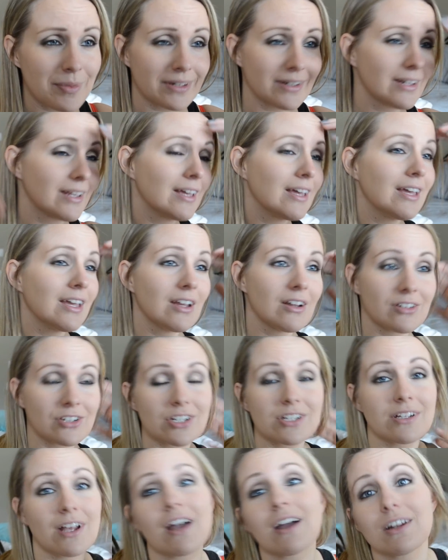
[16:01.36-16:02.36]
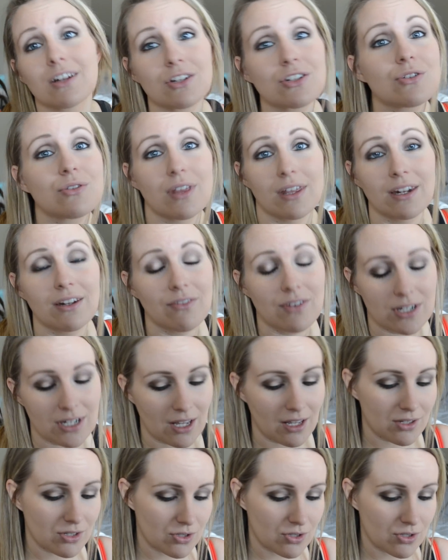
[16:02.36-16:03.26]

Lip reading: and you're just not going to do that every day.